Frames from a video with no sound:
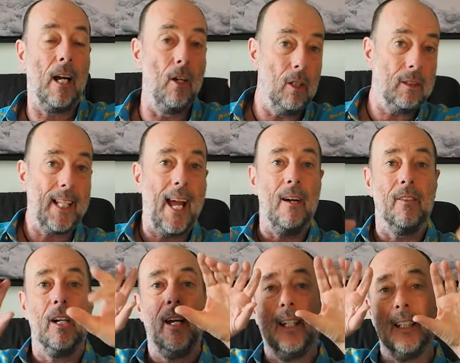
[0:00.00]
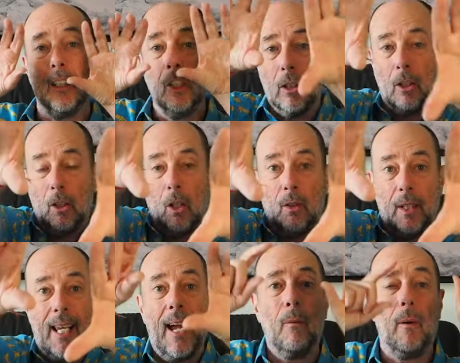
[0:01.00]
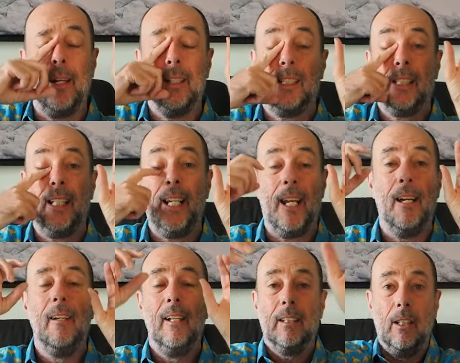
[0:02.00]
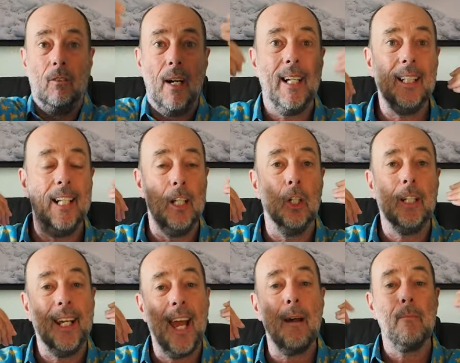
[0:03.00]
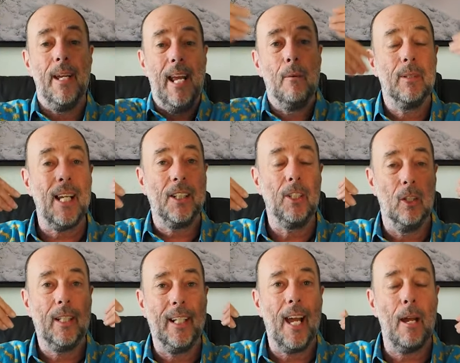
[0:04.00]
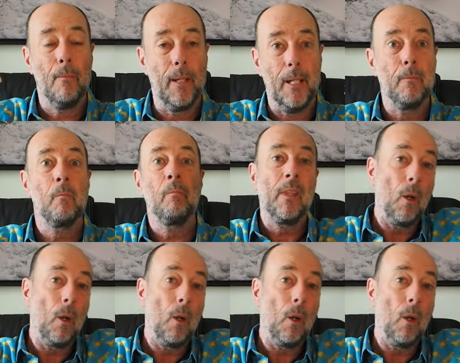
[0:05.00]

I looked down and I could look along the gangway and see it directly looking at me. It was actually looking at me.